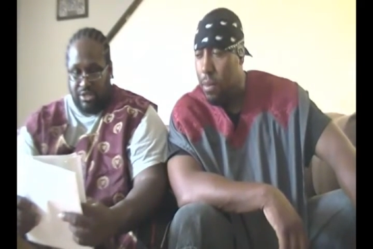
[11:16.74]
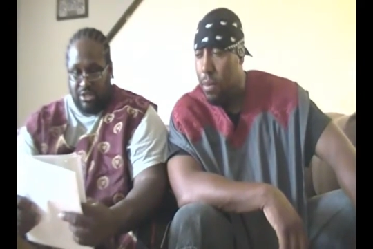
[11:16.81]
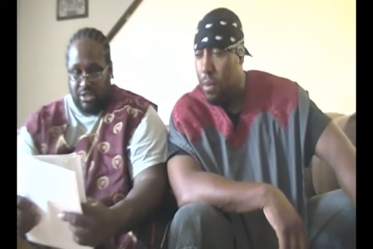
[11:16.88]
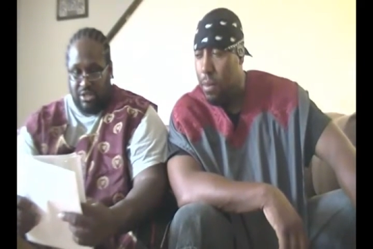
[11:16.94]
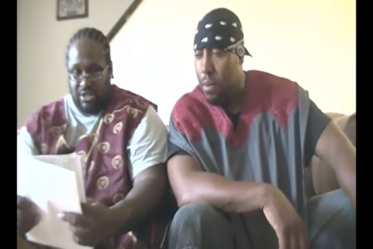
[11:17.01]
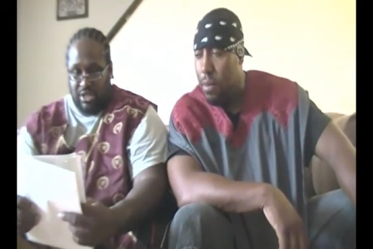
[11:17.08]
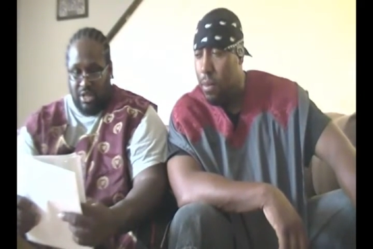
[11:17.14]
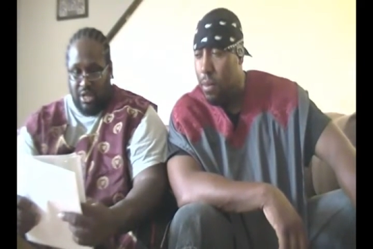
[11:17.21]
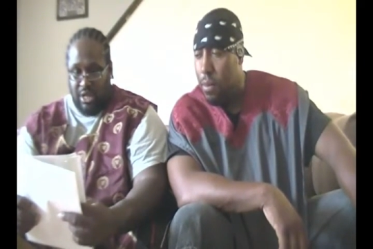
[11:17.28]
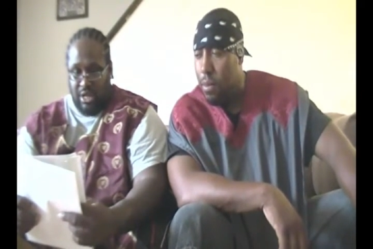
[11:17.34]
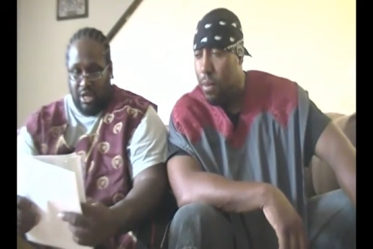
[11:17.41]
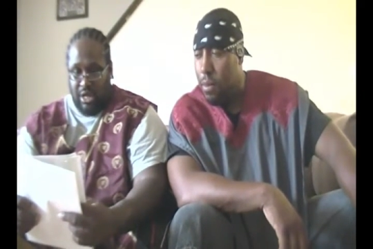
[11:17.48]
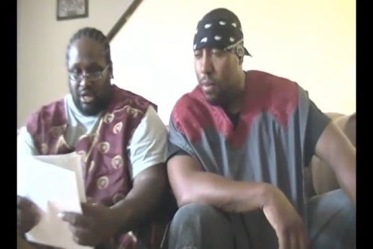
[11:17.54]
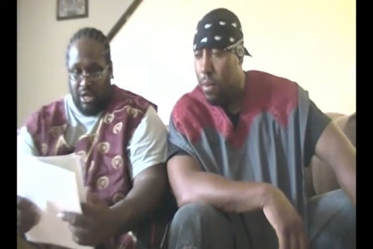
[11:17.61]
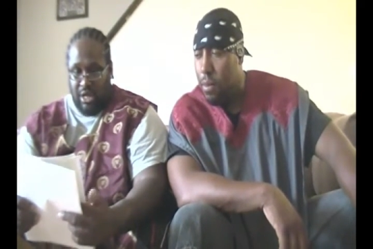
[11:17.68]
Speaker 1: It says an
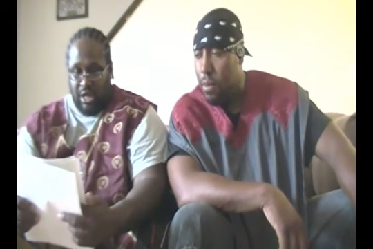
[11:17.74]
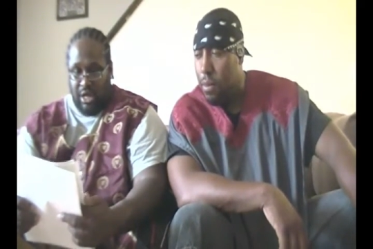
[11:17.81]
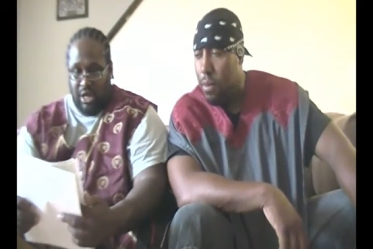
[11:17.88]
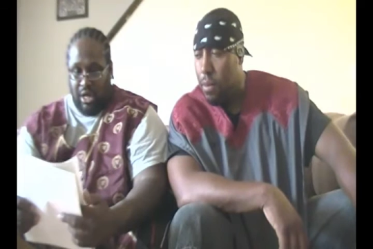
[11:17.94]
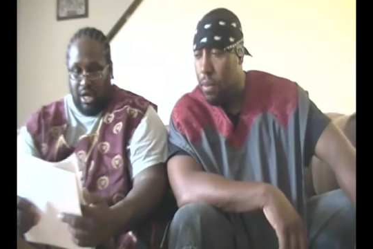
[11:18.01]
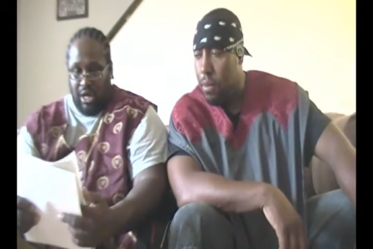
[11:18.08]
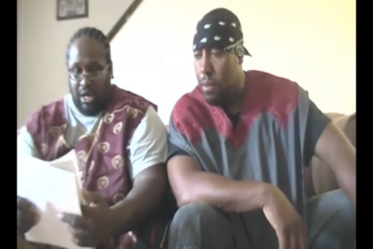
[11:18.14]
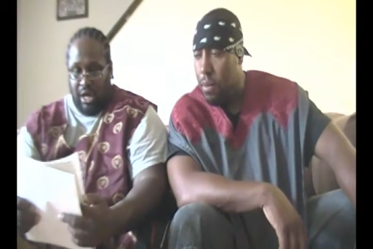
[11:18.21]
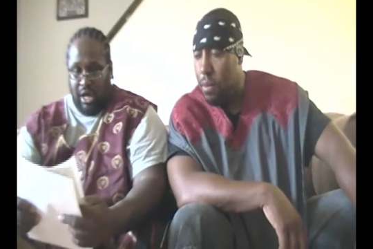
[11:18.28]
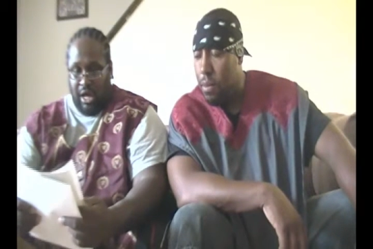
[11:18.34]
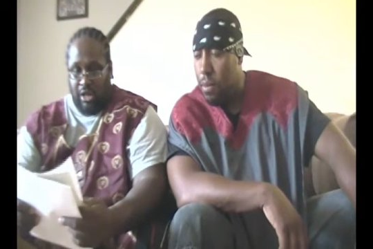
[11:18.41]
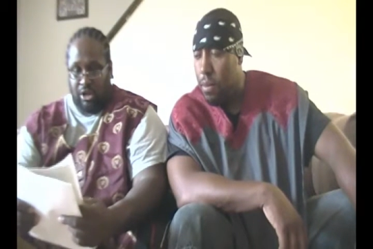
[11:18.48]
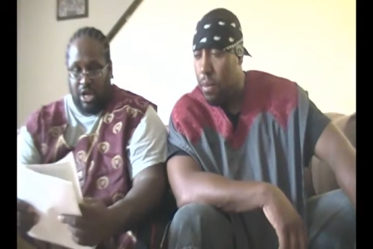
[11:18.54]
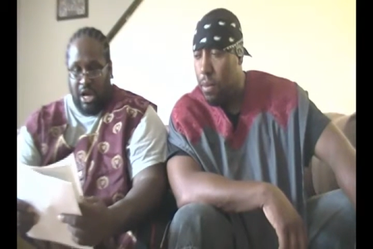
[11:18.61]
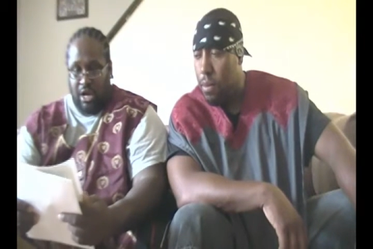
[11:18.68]

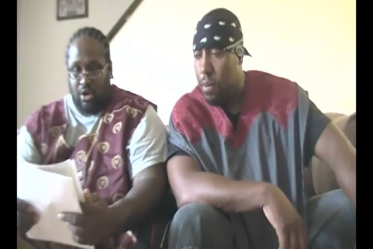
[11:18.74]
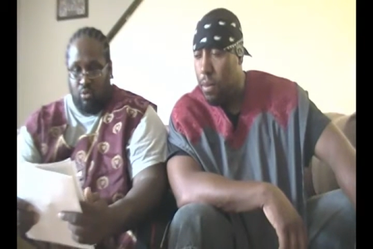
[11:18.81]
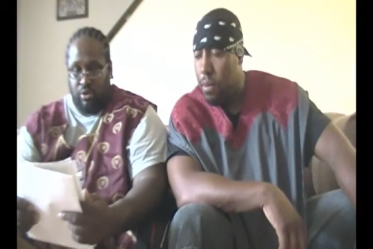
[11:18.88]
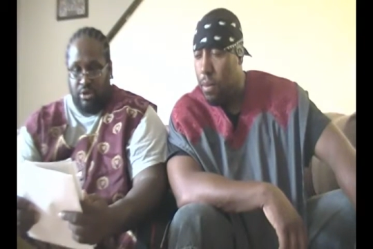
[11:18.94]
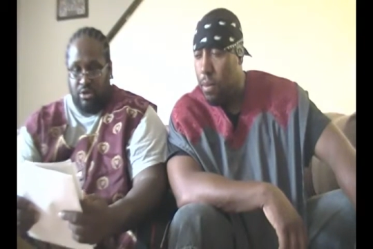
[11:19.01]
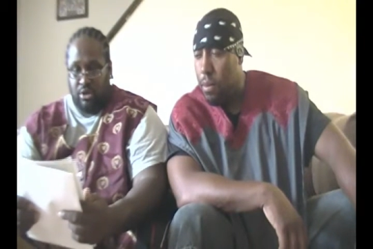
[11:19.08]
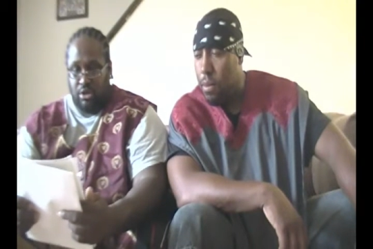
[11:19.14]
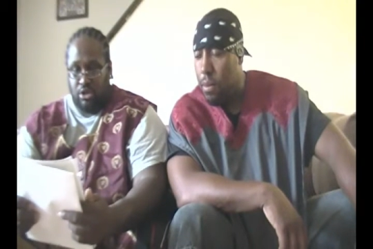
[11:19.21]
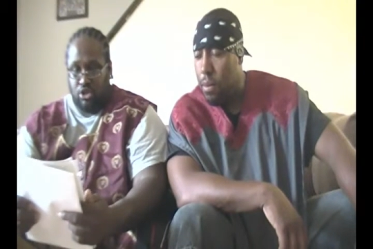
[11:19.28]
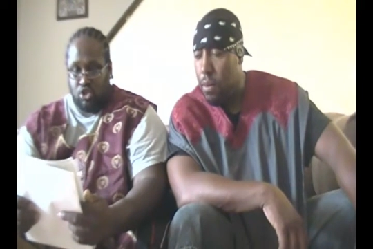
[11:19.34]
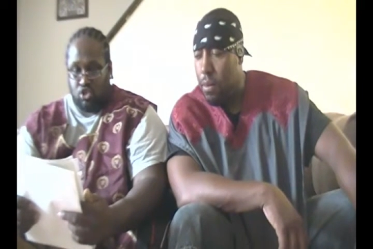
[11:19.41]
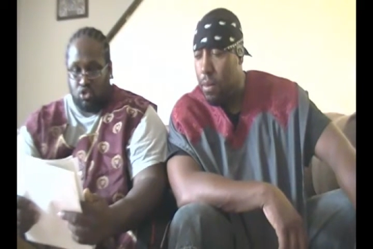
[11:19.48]
Algonquin